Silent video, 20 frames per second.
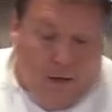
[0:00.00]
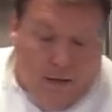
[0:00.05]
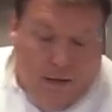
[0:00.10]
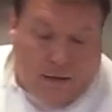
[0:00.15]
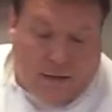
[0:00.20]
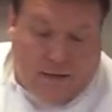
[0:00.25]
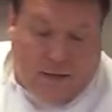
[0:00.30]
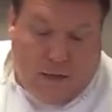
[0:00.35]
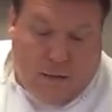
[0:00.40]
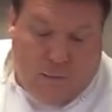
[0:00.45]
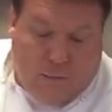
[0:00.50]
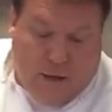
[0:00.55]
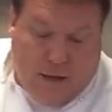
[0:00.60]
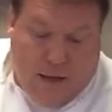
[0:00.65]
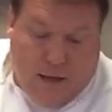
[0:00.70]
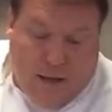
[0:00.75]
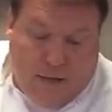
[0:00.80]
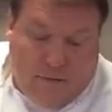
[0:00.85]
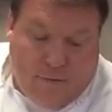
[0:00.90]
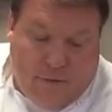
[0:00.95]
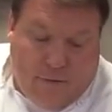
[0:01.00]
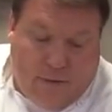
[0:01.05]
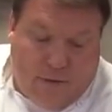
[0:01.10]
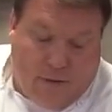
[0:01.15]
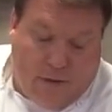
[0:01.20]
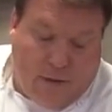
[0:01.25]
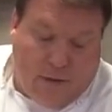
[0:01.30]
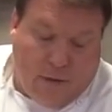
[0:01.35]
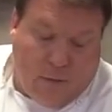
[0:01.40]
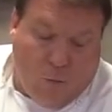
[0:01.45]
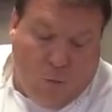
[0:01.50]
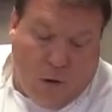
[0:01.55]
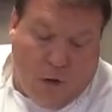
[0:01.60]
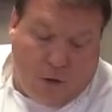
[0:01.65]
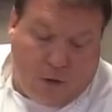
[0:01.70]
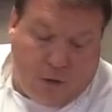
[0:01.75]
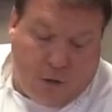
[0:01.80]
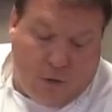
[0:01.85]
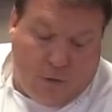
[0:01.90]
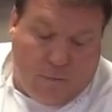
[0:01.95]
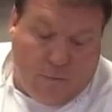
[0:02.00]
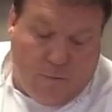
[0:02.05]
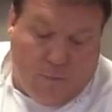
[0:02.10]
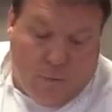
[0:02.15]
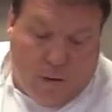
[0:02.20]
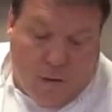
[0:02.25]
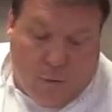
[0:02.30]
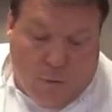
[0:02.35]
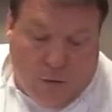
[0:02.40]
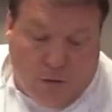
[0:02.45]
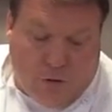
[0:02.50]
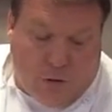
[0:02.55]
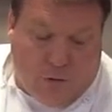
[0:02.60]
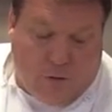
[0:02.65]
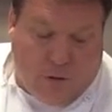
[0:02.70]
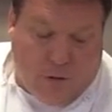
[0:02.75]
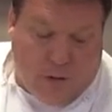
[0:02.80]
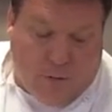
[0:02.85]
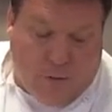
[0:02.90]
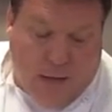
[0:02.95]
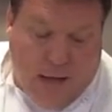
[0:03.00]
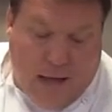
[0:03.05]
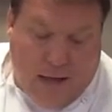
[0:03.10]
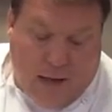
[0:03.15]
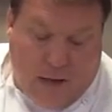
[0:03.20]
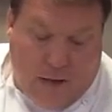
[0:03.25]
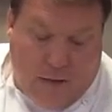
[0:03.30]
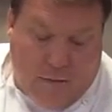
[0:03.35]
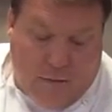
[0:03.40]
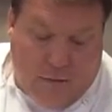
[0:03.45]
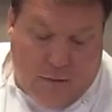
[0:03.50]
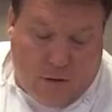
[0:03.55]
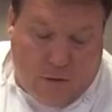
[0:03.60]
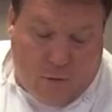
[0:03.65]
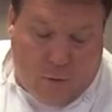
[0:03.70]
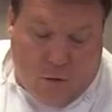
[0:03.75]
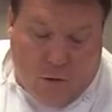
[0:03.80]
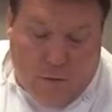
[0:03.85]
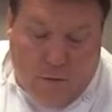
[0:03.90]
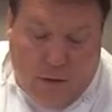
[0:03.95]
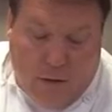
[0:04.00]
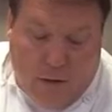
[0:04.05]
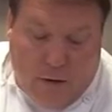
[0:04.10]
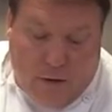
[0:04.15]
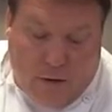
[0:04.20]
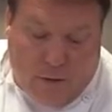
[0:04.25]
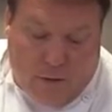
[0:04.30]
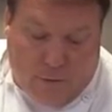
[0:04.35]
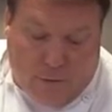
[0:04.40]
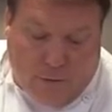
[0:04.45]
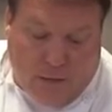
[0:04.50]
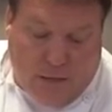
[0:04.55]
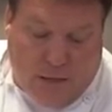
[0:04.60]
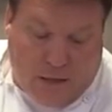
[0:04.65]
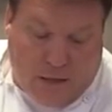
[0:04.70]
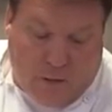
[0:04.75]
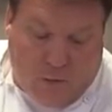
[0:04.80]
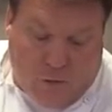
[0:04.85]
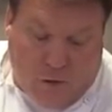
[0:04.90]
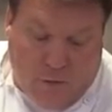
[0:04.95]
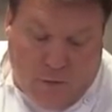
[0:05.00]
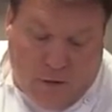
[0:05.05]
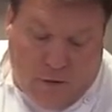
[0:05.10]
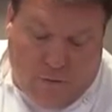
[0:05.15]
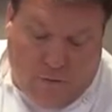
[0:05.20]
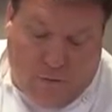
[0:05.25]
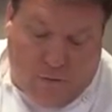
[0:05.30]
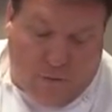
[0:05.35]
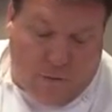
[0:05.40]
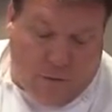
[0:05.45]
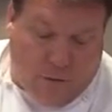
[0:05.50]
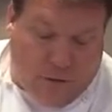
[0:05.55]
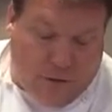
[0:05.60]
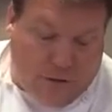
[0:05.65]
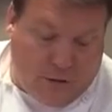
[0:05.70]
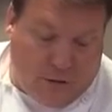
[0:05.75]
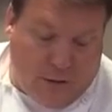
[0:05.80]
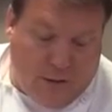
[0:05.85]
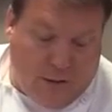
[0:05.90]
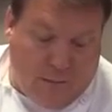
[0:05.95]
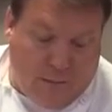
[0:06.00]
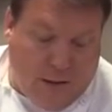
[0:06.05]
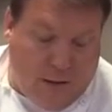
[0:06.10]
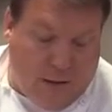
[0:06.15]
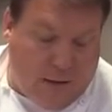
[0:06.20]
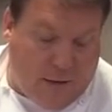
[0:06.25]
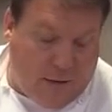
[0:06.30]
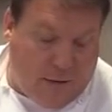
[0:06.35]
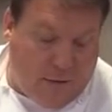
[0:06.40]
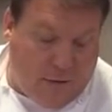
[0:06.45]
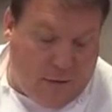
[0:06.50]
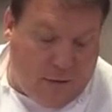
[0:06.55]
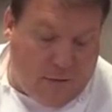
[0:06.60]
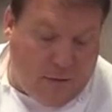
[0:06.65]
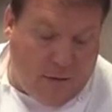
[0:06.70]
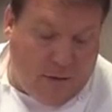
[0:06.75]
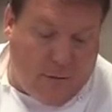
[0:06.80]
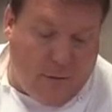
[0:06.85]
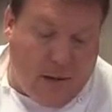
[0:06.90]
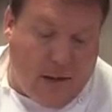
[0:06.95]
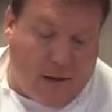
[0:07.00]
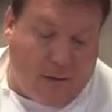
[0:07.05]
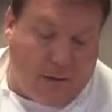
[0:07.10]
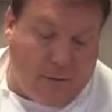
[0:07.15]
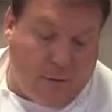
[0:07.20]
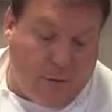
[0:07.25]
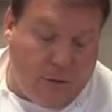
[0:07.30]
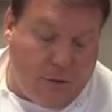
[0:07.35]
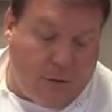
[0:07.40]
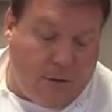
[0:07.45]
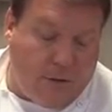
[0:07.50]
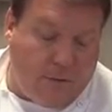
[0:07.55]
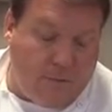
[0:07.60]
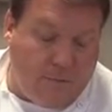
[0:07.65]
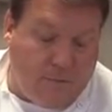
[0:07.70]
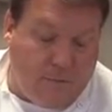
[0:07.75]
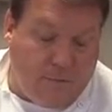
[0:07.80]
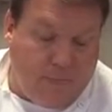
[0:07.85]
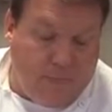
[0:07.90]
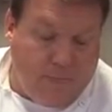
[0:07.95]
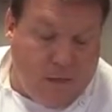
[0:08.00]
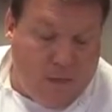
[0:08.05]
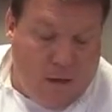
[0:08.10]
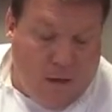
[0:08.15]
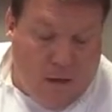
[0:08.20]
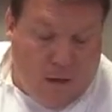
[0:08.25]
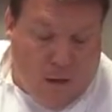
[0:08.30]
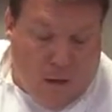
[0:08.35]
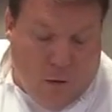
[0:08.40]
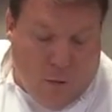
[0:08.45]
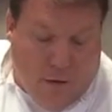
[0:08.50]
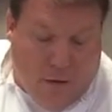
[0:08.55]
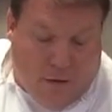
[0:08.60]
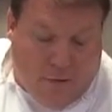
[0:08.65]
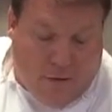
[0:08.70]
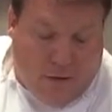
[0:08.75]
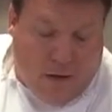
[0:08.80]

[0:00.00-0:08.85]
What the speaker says: Next then we have the washer, which goes on the back of the worm gear to protect the worm gear from the friction of the back of the unit. We have a